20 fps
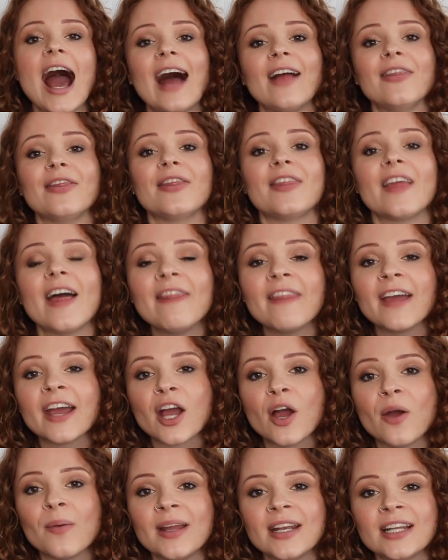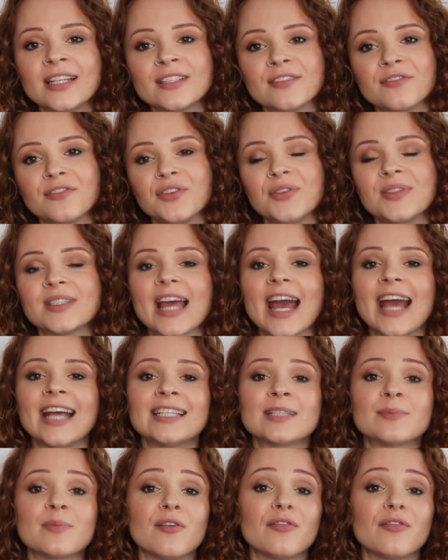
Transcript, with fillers: and then they go in and diffuse the ends.